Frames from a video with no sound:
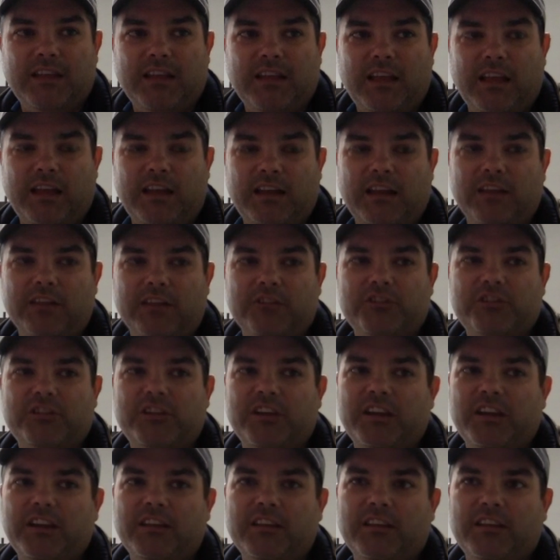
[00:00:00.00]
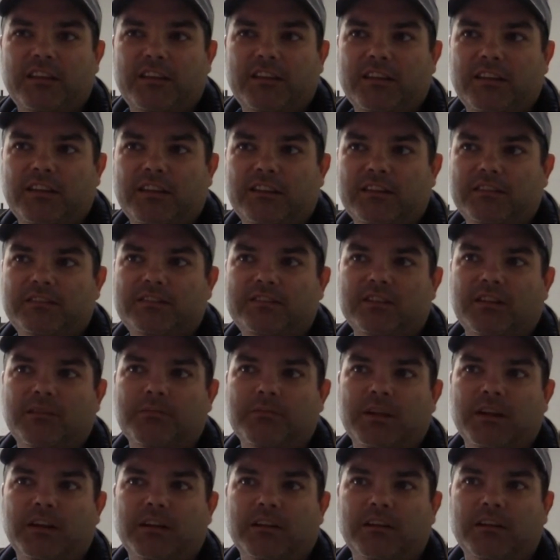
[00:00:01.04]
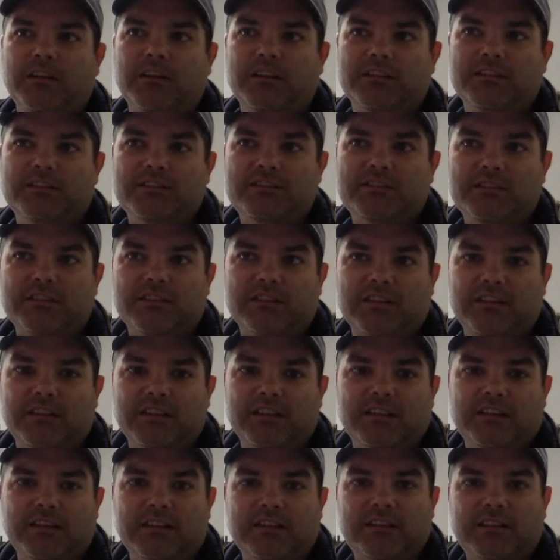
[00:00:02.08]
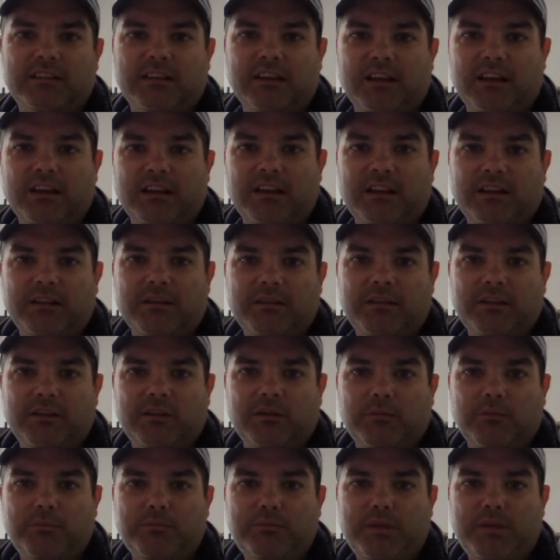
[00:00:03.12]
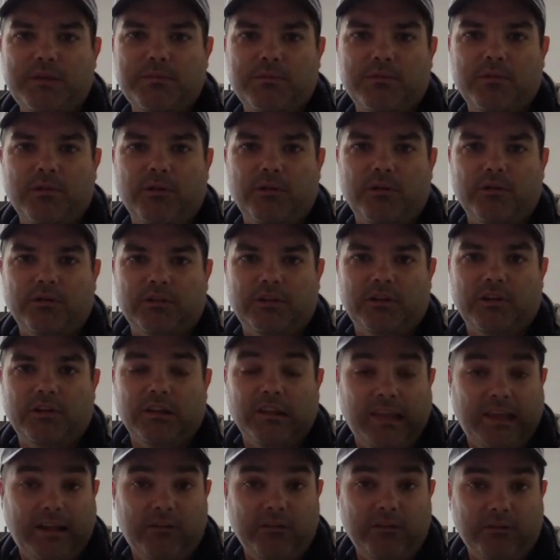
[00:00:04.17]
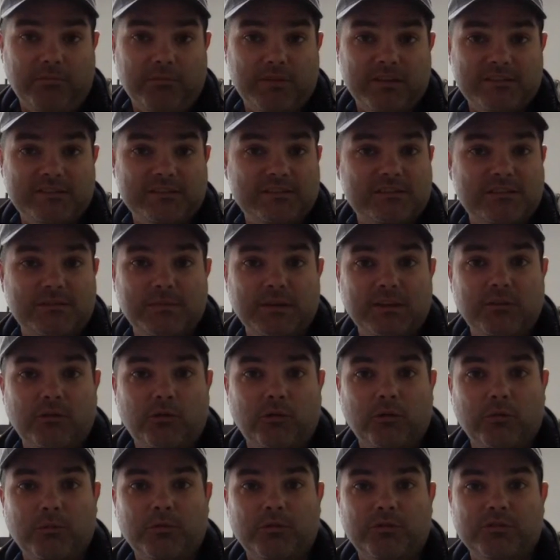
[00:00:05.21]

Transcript: and I understand that in some areas that people aren't allowing business to be normal.